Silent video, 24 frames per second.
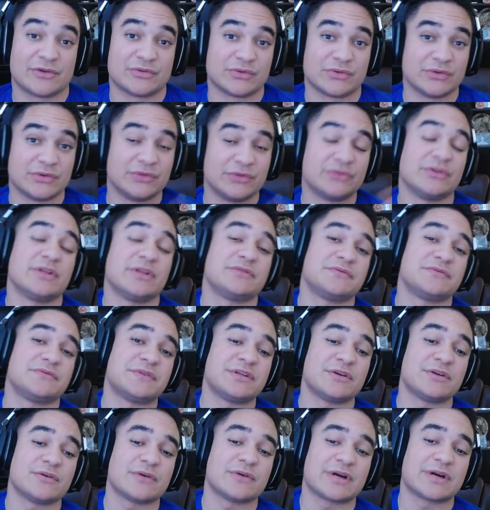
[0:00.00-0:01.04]
So in today's
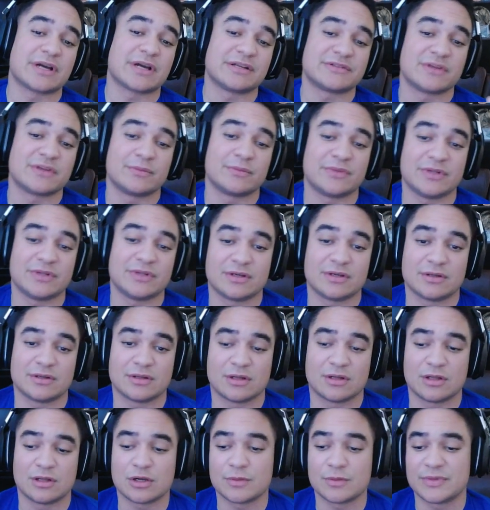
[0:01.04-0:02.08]
video I got something
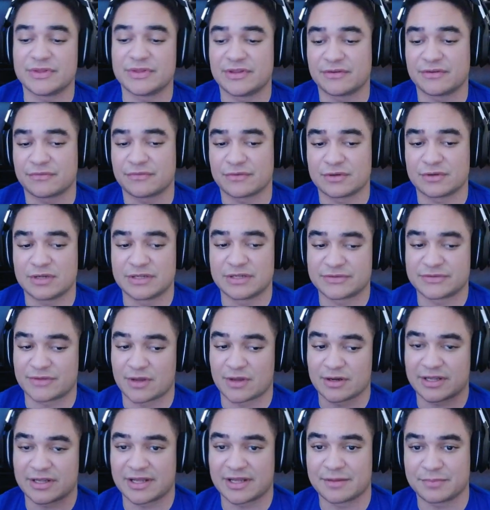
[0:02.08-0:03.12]
a little bit different. It's
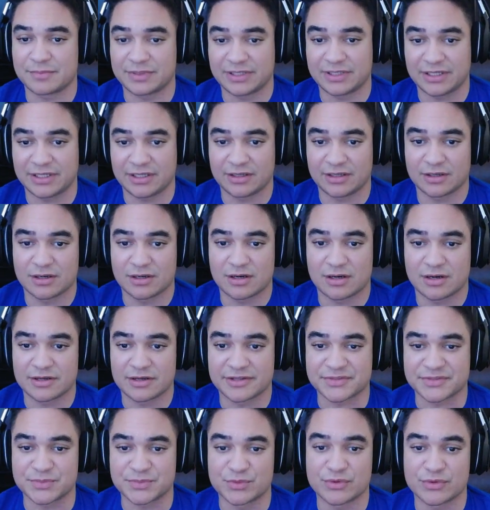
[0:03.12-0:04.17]
not a gameplay,
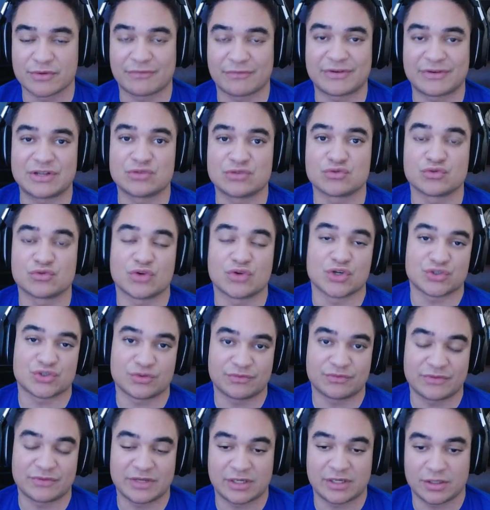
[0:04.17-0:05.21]
it's more of an
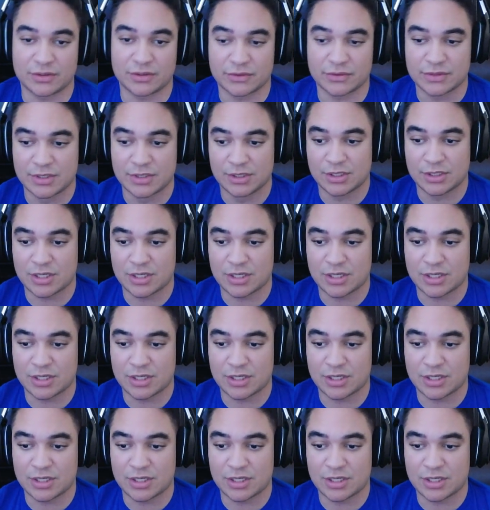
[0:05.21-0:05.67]
introduction video.